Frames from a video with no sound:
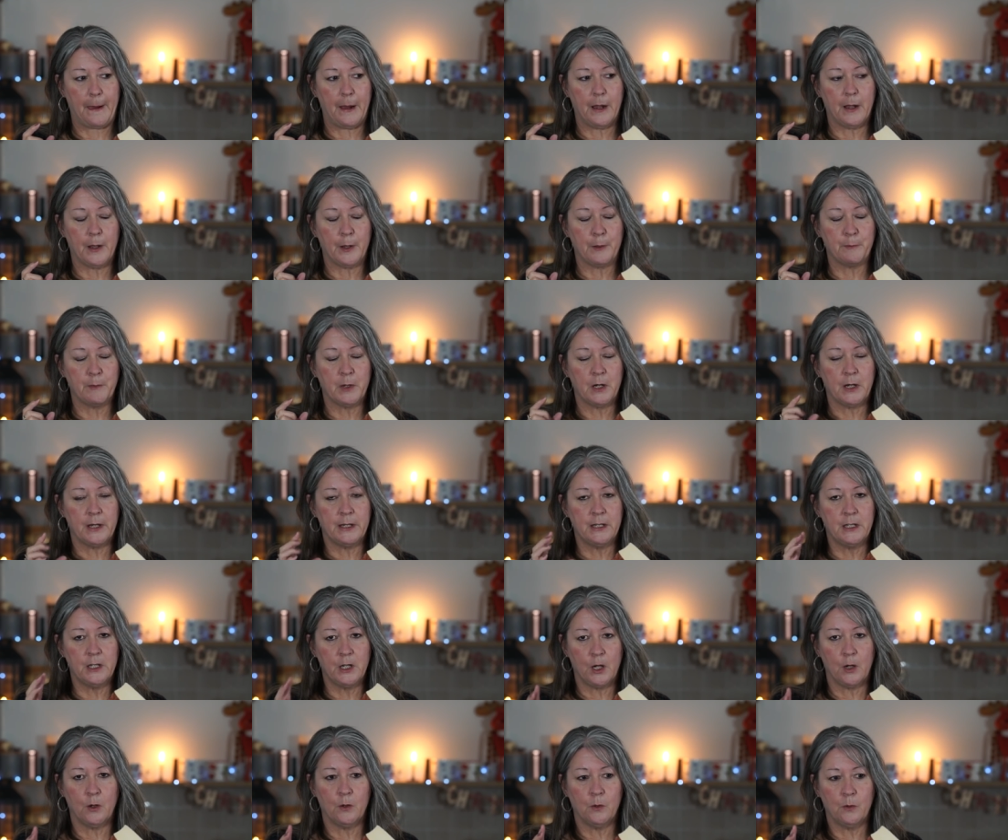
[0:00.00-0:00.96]
I
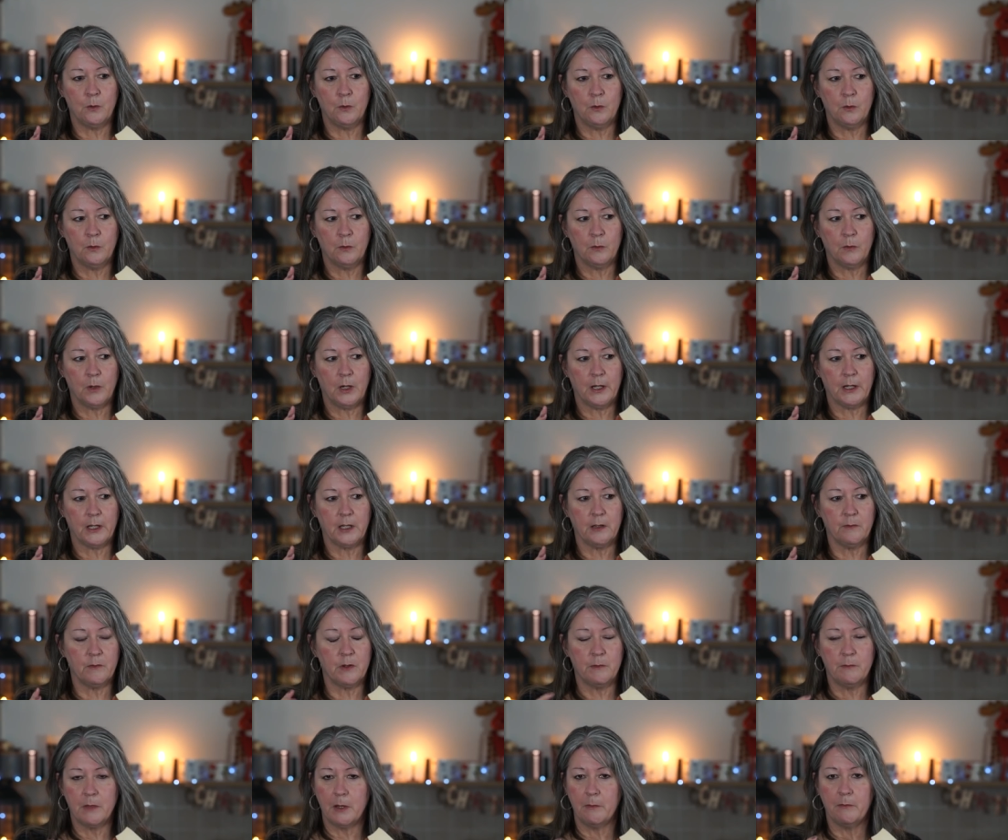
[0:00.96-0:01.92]
know I can
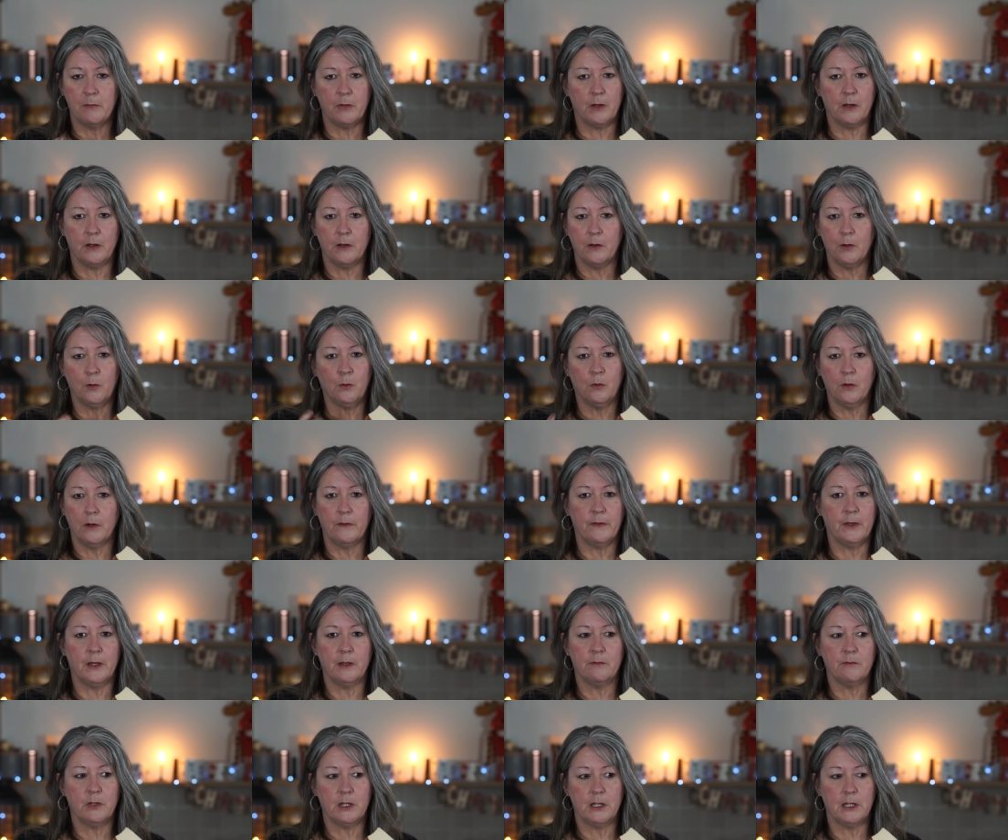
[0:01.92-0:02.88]
remember all of
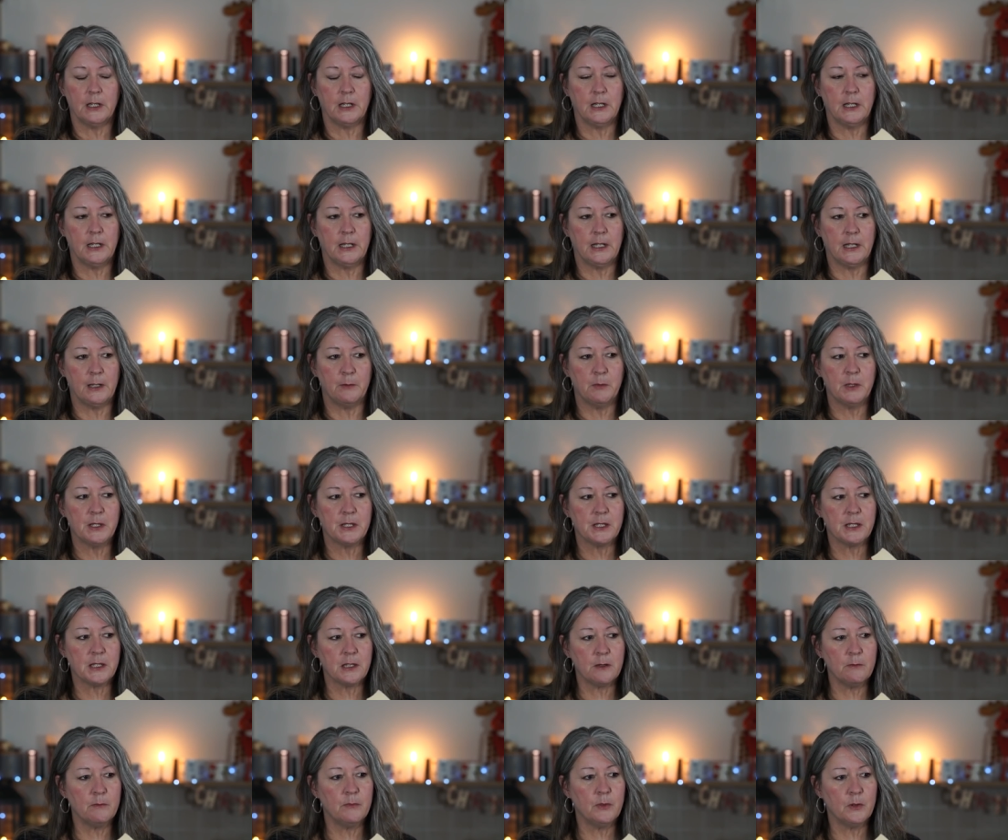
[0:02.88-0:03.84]
it really clearly, but
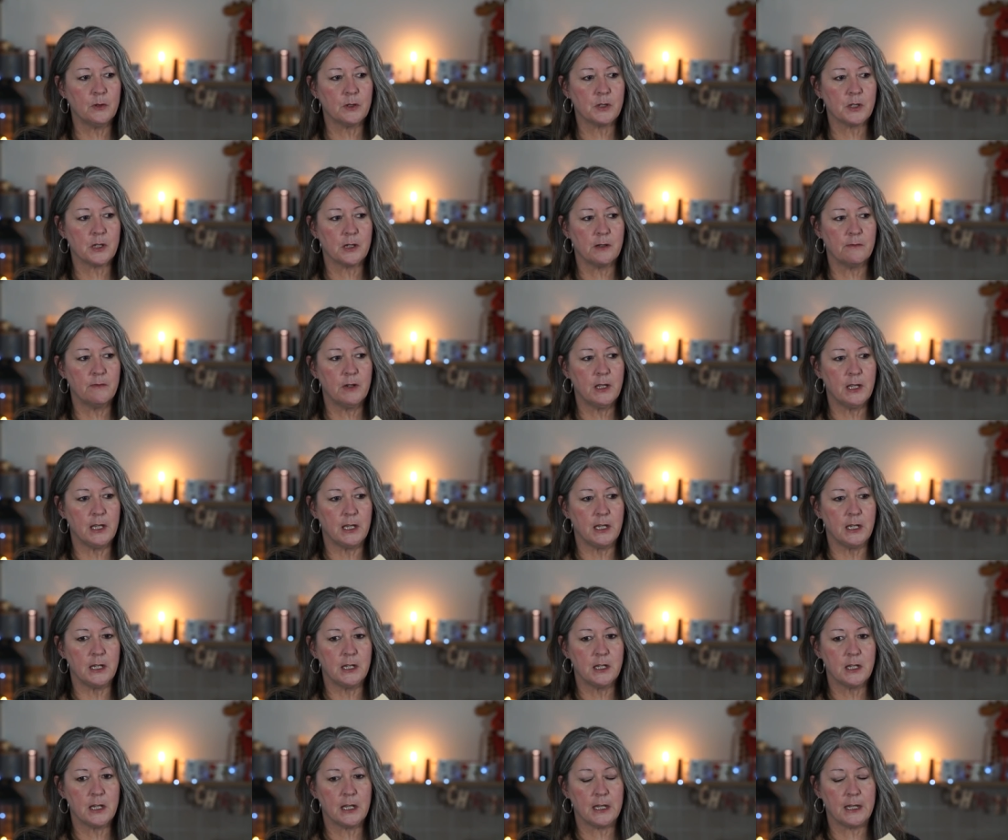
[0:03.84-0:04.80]
some books I
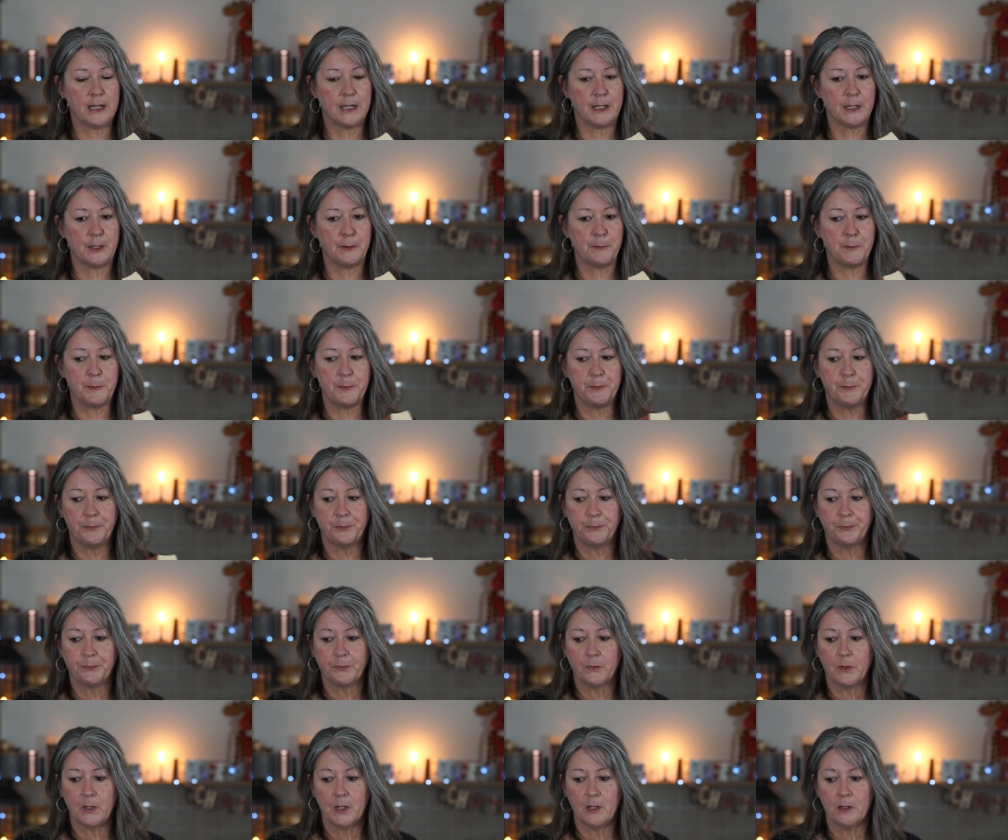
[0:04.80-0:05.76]
read and
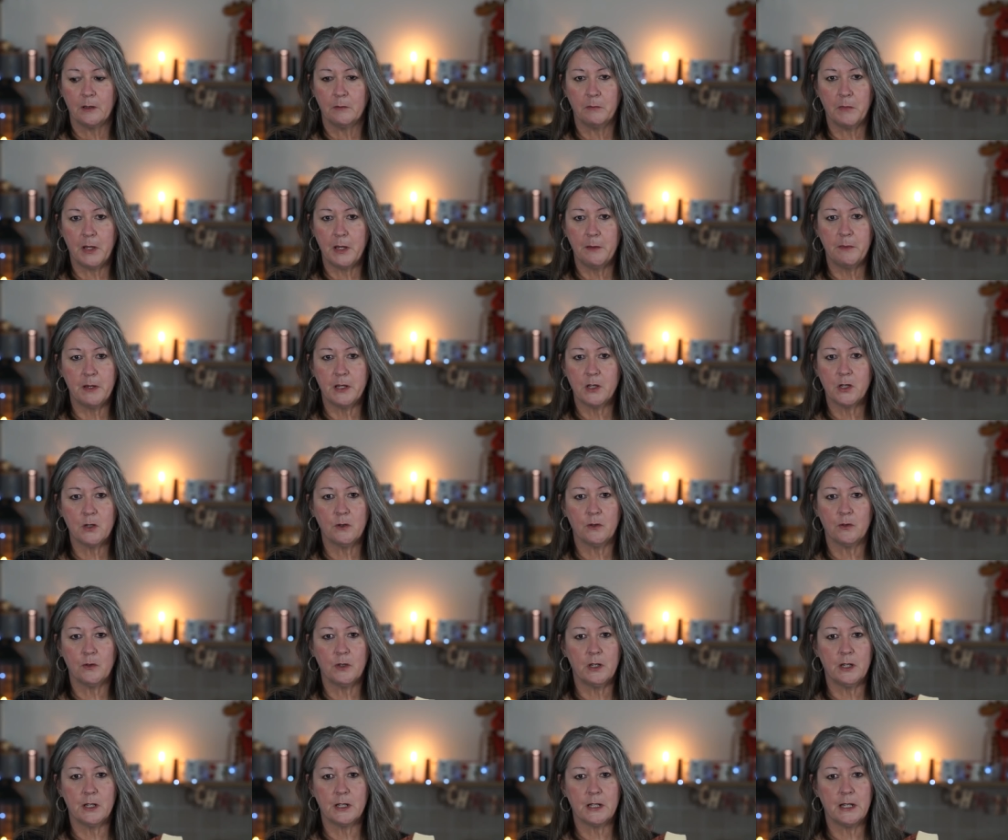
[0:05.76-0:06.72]
maybe 2 or
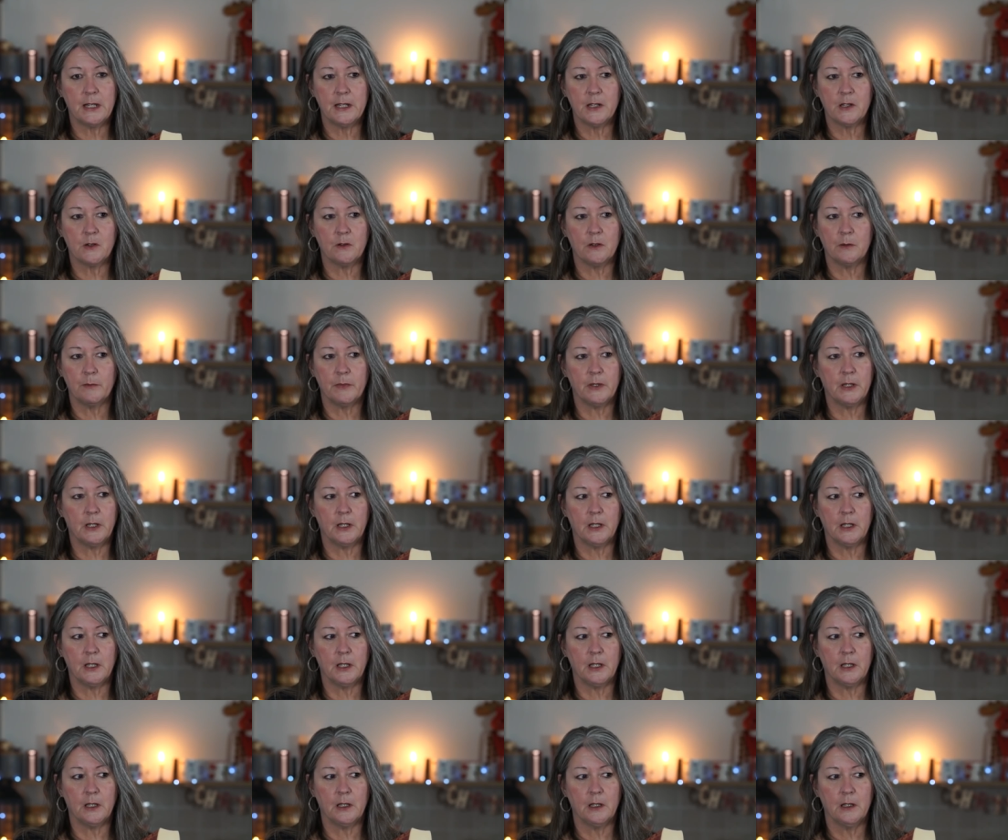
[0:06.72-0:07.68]
3 years later I'm
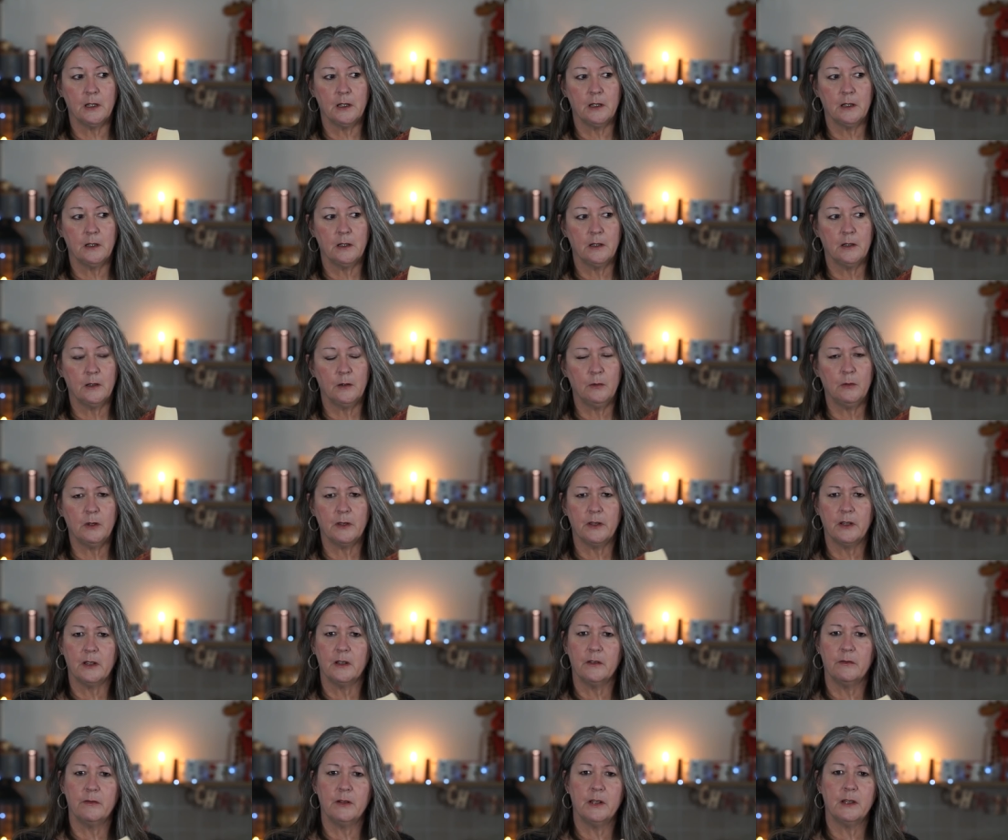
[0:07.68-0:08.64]
thinking, oh, I
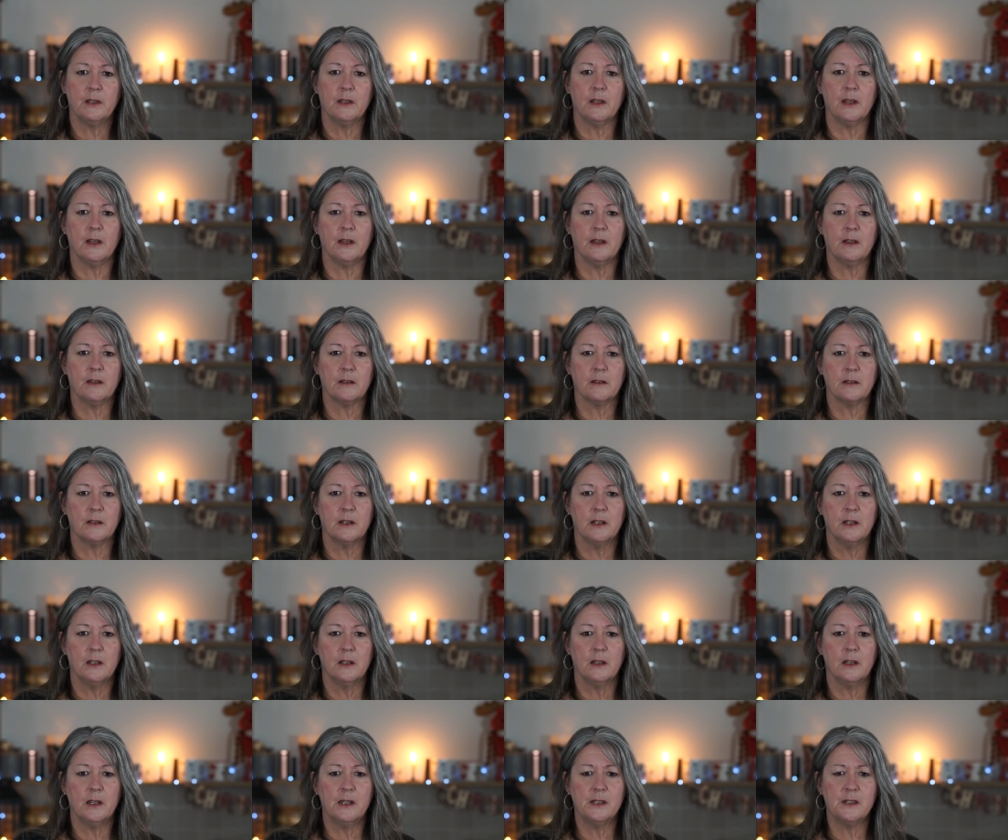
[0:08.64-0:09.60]
think I've read that.
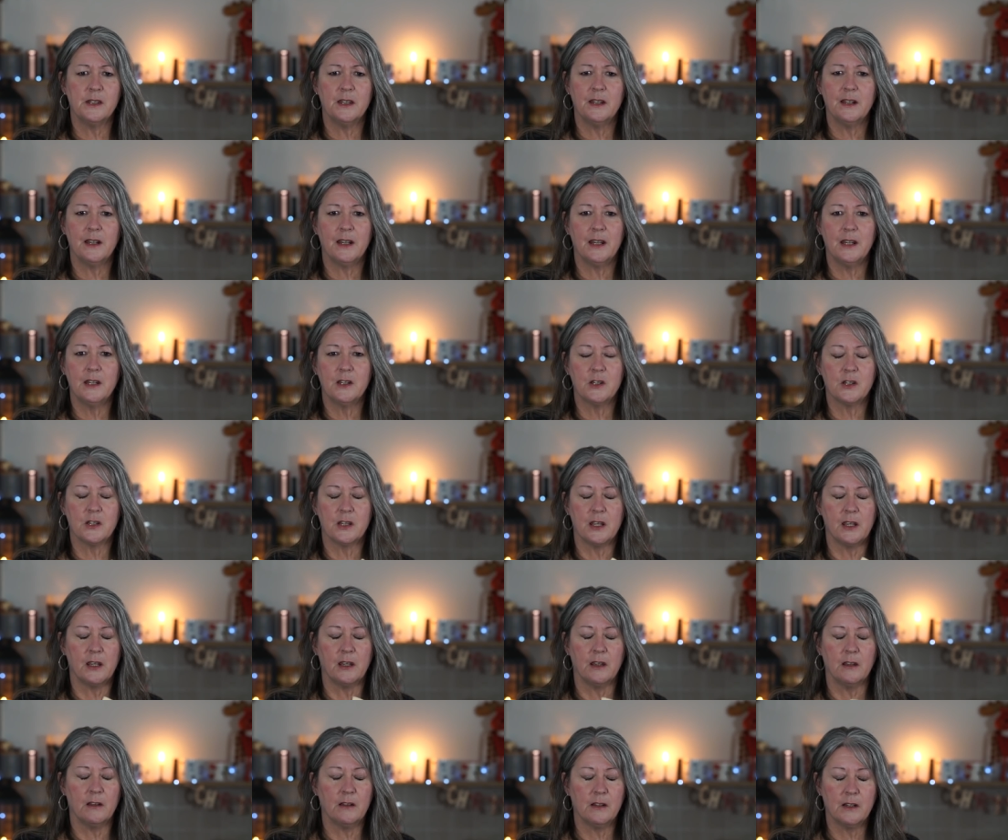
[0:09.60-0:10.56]
Is it an age
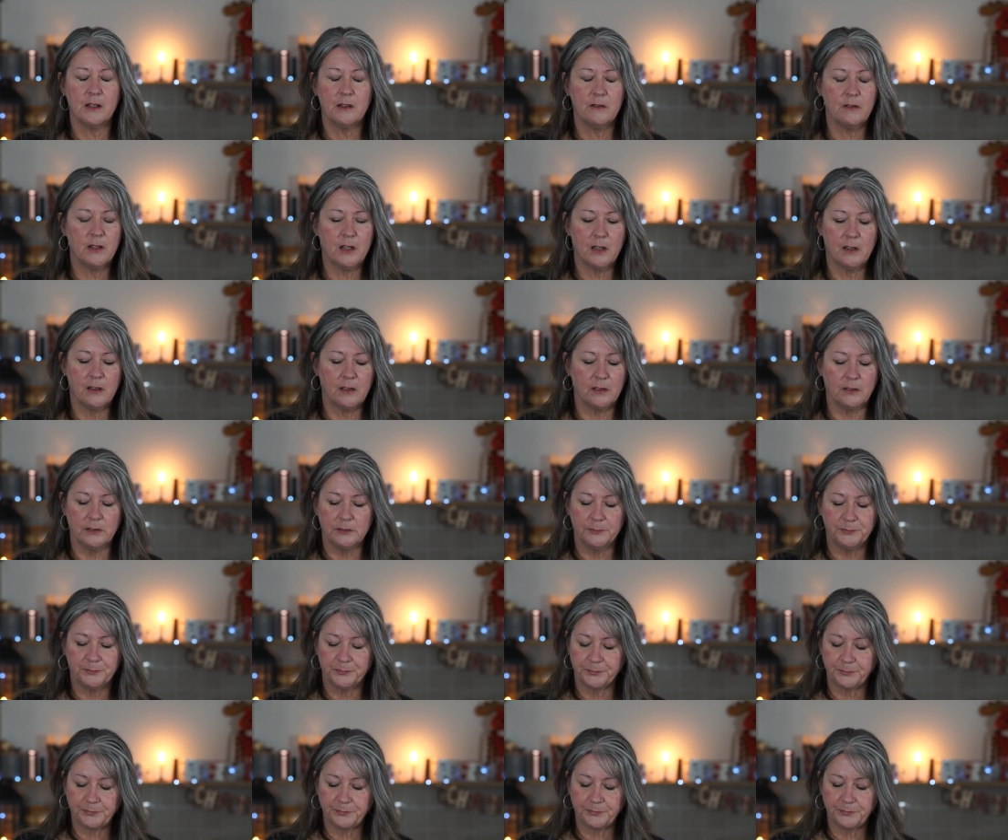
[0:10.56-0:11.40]
thing? I don't know.